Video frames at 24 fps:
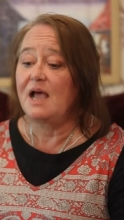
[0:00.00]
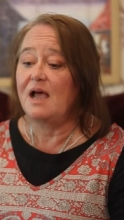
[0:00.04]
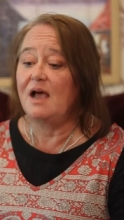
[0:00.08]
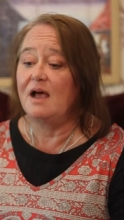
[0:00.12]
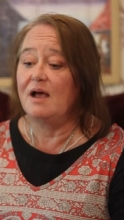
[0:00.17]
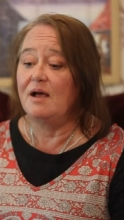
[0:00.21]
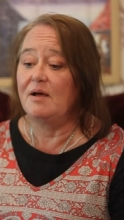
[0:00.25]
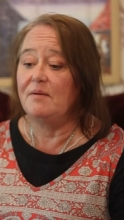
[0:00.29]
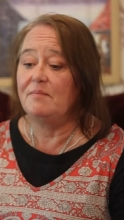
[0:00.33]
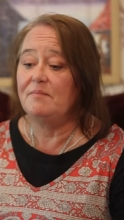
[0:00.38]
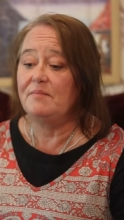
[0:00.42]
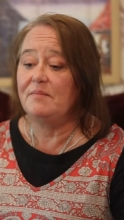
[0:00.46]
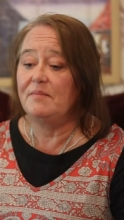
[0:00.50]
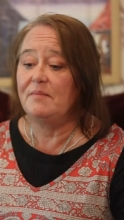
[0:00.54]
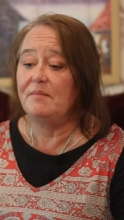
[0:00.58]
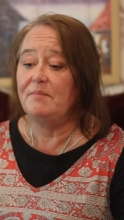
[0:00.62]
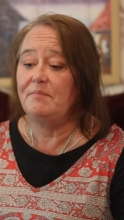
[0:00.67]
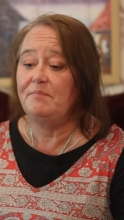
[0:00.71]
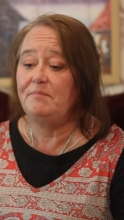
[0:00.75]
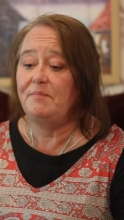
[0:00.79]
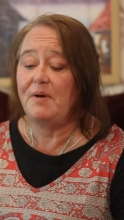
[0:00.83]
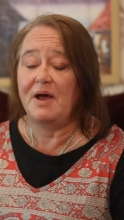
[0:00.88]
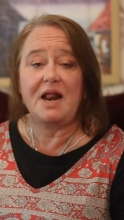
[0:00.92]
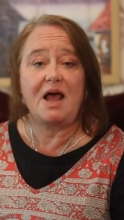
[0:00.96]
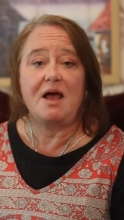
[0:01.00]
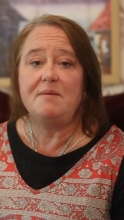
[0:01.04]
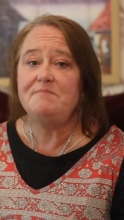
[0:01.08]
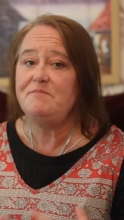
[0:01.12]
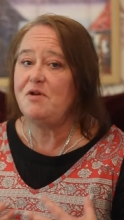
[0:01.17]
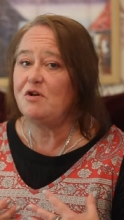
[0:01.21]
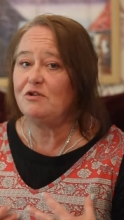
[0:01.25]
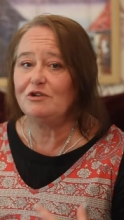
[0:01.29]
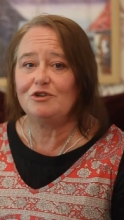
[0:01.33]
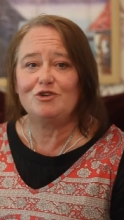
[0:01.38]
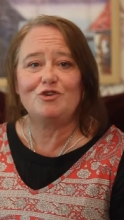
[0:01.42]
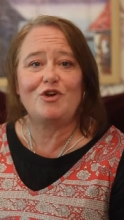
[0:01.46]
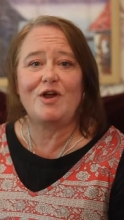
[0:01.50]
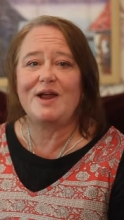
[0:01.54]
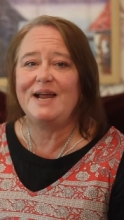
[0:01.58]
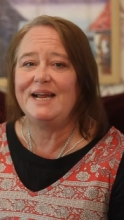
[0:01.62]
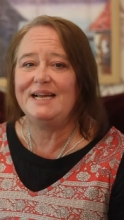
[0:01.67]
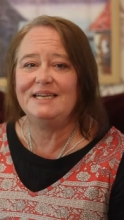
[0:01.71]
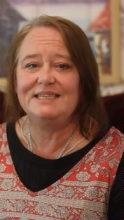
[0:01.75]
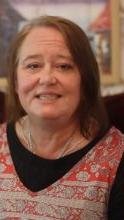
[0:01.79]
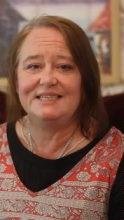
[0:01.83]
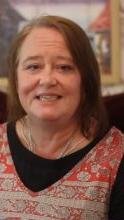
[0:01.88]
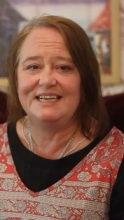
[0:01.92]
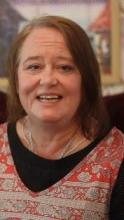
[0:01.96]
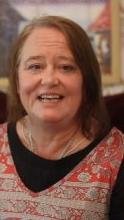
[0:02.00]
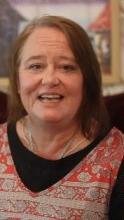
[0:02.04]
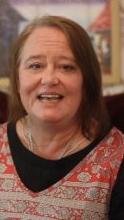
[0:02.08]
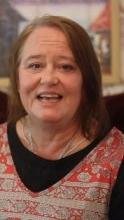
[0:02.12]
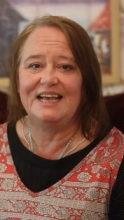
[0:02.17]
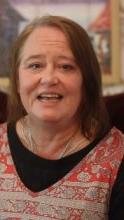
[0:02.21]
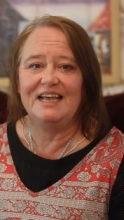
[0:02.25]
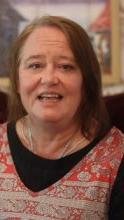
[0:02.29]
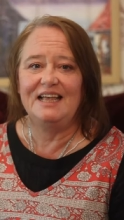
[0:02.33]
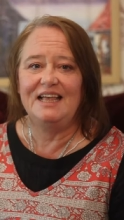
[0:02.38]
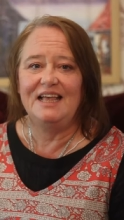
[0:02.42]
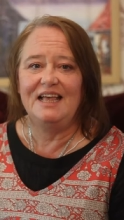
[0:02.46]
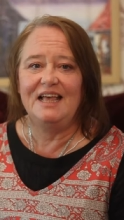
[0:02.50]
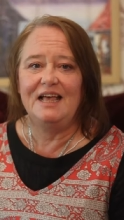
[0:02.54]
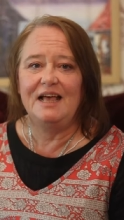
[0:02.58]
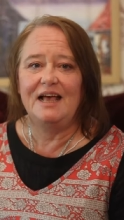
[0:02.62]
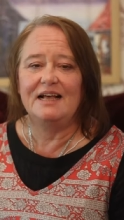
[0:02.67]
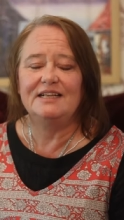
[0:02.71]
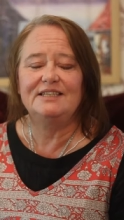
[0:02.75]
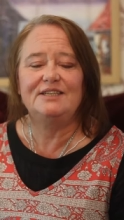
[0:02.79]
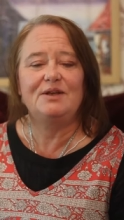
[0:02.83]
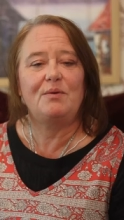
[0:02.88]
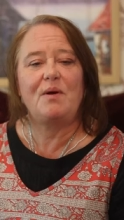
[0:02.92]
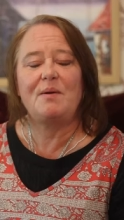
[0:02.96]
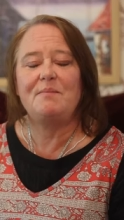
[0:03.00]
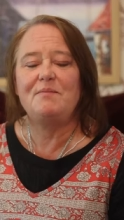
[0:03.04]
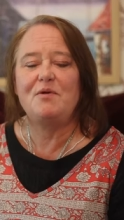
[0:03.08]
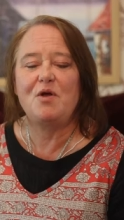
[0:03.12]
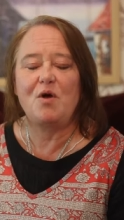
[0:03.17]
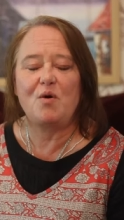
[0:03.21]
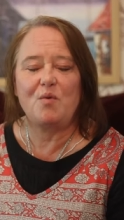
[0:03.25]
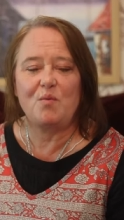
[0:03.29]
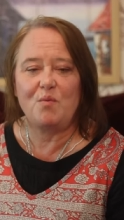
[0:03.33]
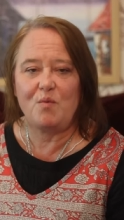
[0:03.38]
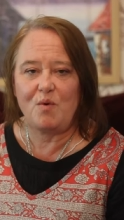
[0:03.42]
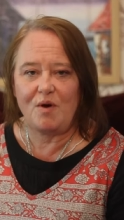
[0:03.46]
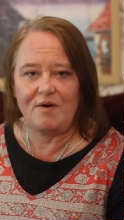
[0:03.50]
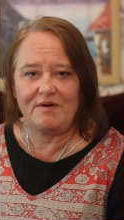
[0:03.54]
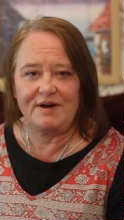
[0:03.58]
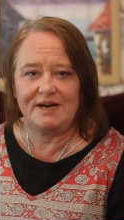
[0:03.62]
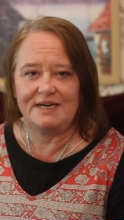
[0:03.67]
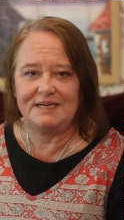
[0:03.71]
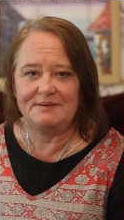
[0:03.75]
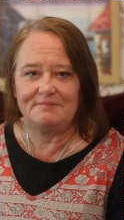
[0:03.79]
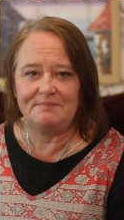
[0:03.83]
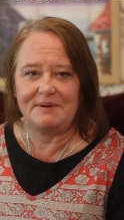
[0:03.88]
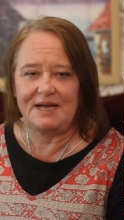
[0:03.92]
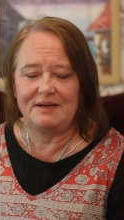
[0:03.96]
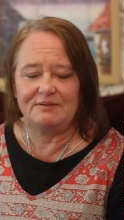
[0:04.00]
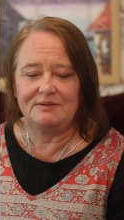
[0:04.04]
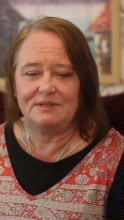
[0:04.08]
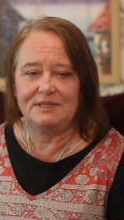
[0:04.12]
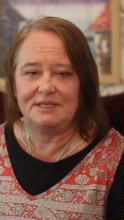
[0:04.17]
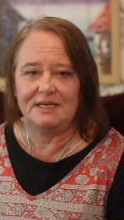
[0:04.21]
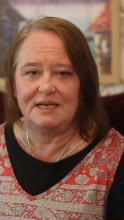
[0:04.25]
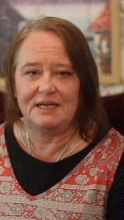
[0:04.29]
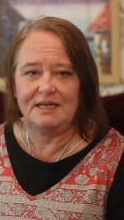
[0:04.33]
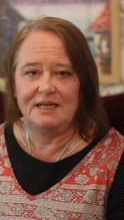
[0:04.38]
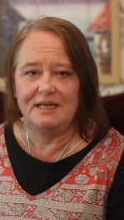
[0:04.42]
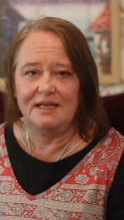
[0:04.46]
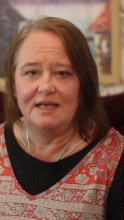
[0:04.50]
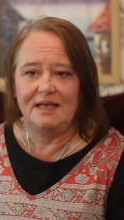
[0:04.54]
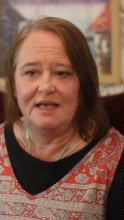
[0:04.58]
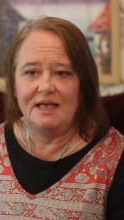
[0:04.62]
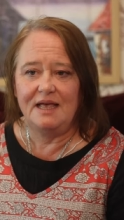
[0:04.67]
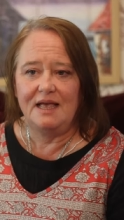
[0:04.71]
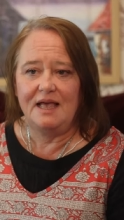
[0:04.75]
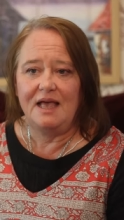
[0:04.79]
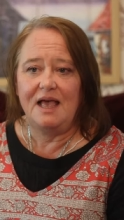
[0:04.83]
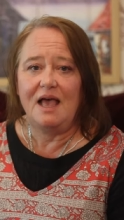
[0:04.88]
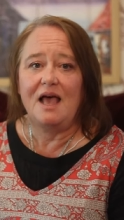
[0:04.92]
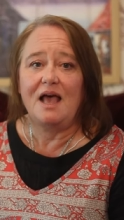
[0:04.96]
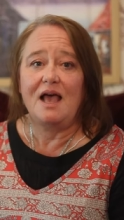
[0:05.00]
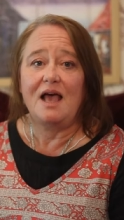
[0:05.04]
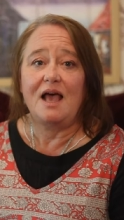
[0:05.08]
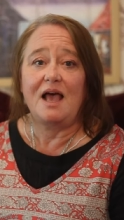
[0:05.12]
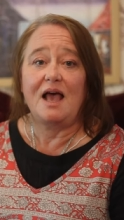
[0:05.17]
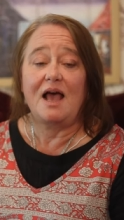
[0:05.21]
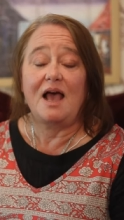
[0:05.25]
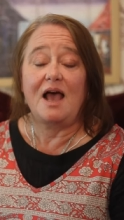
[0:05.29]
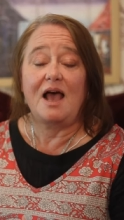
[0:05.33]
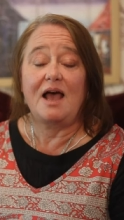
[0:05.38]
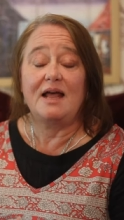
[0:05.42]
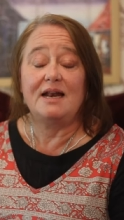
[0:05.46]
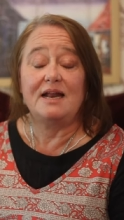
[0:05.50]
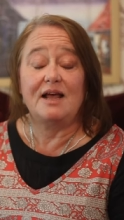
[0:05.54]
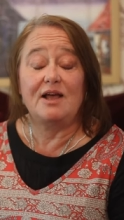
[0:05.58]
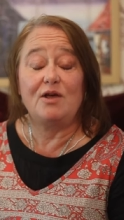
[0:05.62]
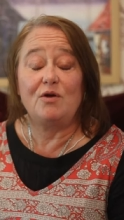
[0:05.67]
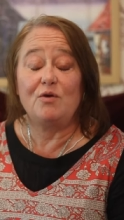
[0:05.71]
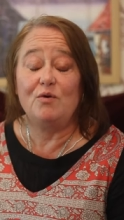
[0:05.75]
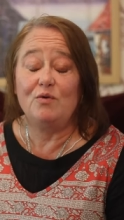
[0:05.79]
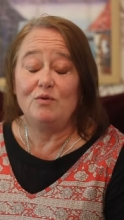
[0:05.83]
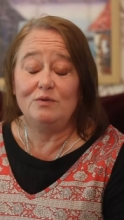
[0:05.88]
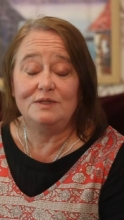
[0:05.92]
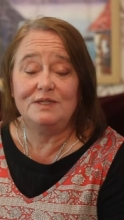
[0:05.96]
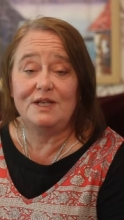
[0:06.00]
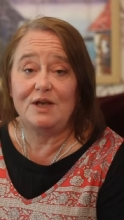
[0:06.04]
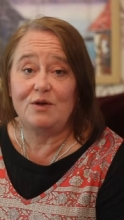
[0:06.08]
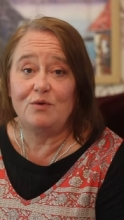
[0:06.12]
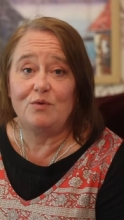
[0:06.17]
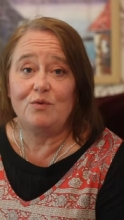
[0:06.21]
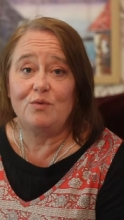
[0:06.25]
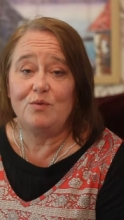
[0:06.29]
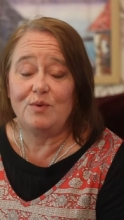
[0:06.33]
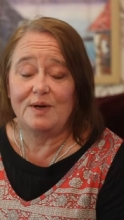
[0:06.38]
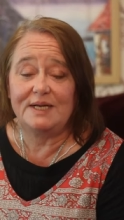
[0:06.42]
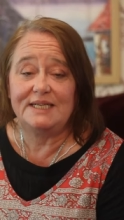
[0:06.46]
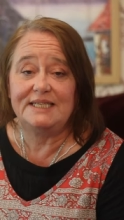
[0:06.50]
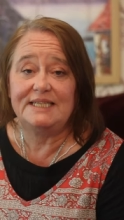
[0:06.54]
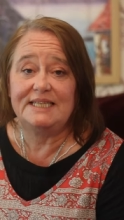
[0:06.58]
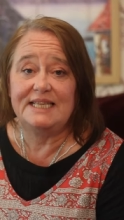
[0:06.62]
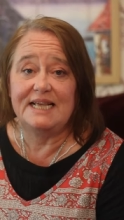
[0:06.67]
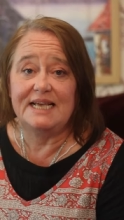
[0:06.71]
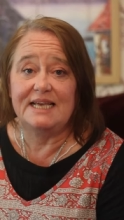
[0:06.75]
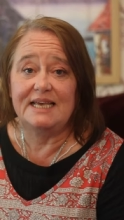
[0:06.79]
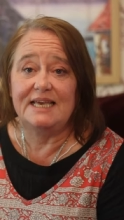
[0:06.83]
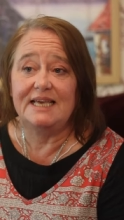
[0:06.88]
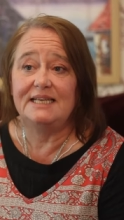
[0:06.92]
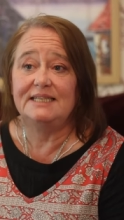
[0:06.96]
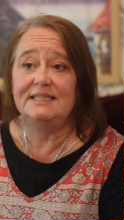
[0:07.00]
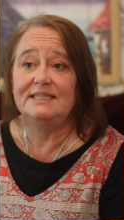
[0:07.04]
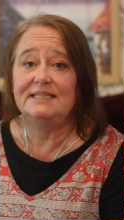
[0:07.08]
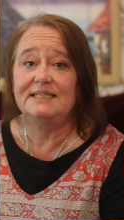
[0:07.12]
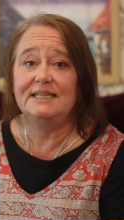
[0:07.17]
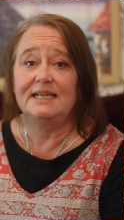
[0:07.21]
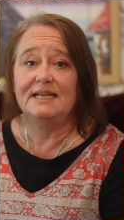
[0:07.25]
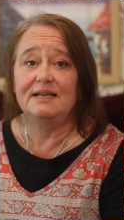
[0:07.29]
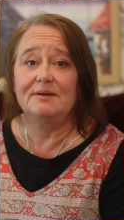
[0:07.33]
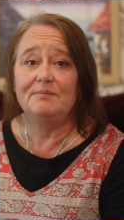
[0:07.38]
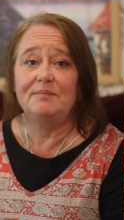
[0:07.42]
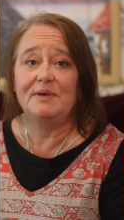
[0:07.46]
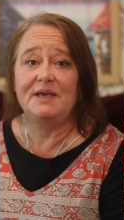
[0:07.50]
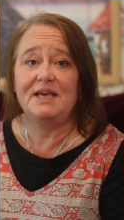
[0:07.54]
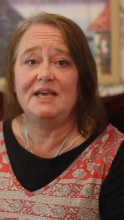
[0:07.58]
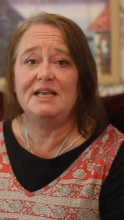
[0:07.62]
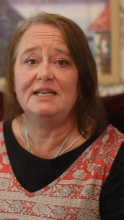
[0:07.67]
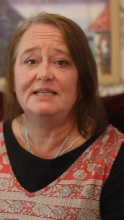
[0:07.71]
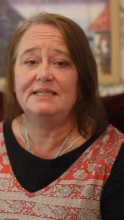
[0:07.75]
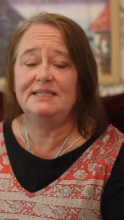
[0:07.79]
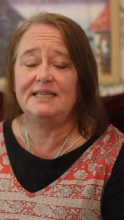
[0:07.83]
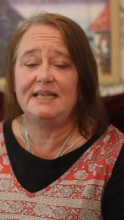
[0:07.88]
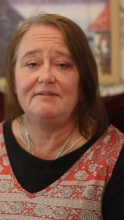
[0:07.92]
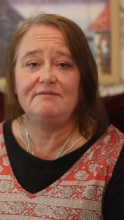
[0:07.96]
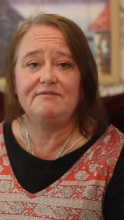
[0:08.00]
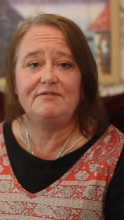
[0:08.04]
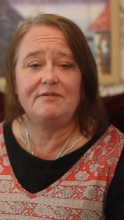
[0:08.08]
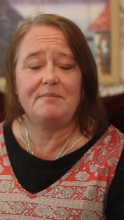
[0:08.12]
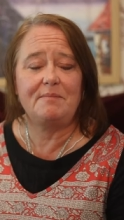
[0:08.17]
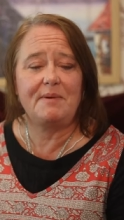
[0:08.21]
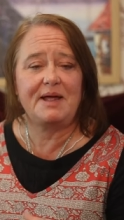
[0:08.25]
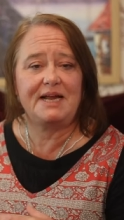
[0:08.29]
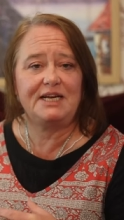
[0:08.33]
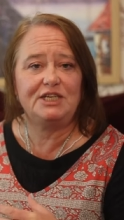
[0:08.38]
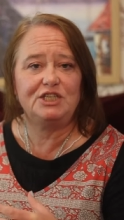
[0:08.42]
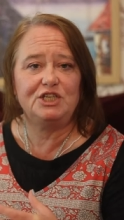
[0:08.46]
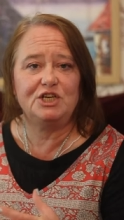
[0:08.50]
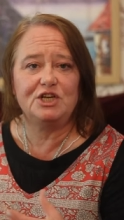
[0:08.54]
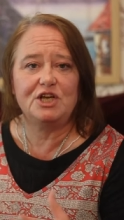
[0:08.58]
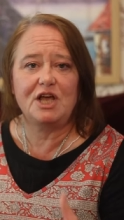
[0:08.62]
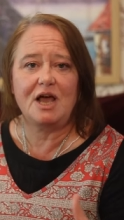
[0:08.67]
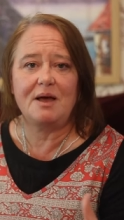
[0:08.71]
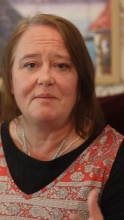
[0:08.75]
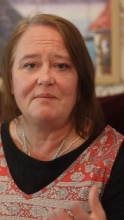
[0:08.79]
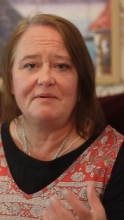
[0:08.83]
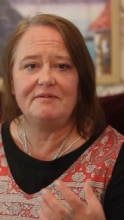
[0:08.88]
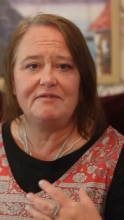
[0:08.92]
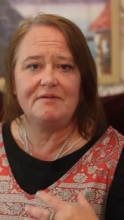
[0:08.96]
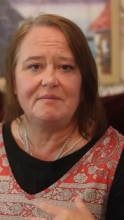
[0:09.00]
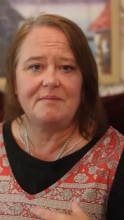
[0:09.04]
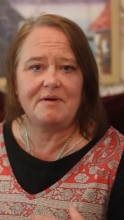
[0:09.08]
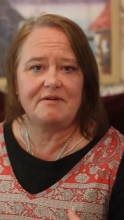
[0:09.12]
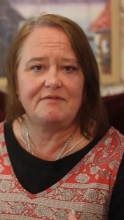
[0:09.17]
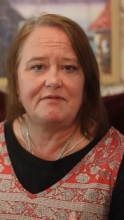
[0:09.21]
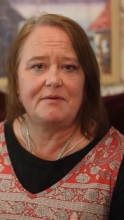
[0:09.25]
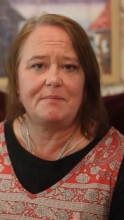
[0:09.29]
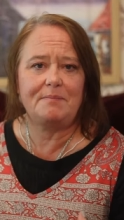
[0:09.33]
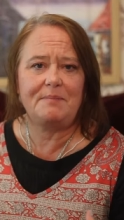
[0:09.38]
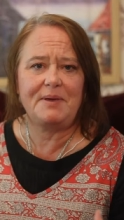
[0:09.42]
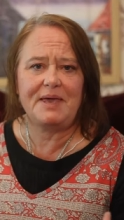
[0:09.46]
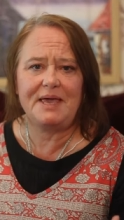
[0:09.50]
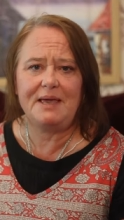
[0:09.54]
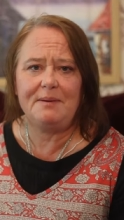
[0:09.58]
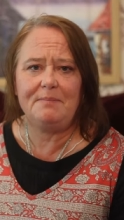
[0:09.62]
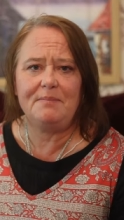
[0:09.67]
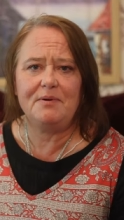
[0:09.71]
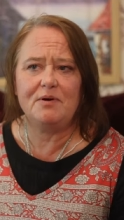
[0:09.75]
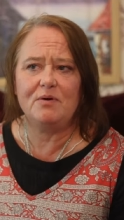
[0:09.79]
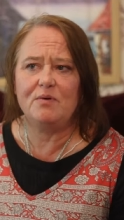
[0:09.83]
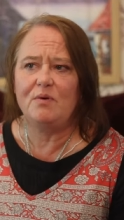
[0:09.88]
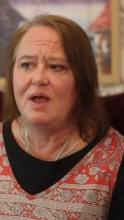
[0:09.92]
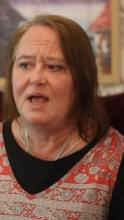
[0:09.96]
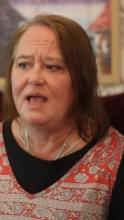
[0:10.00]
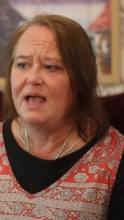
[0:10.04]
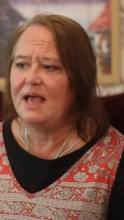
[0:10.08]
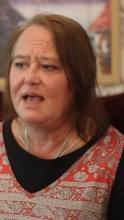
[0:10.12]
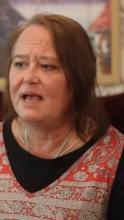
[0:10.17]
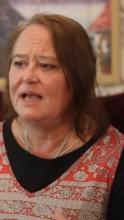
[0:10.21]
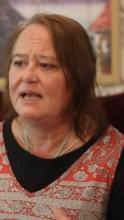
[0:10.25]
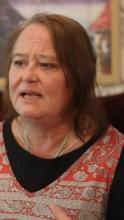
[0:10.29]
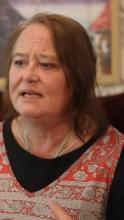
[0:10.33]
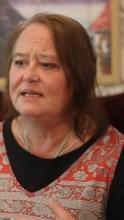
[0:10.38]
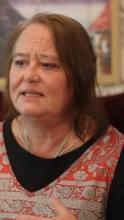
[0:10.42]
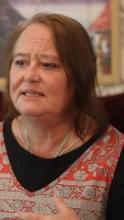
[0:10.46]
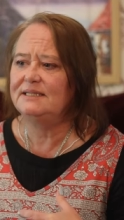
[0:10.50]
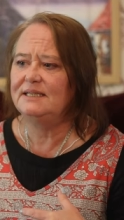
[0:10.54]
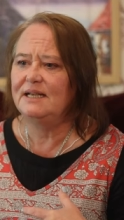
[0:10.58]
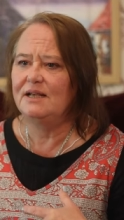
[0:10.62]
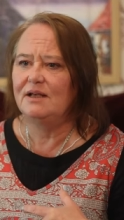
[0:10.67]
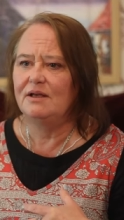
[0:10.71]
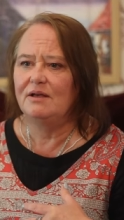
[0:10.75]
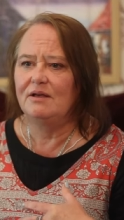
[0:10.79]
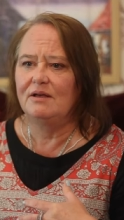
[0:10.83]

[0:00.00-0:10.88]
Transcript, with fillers: Um, but I'm not trading here, and so I'm not worried about it. And I also always think is because the information coming from other people is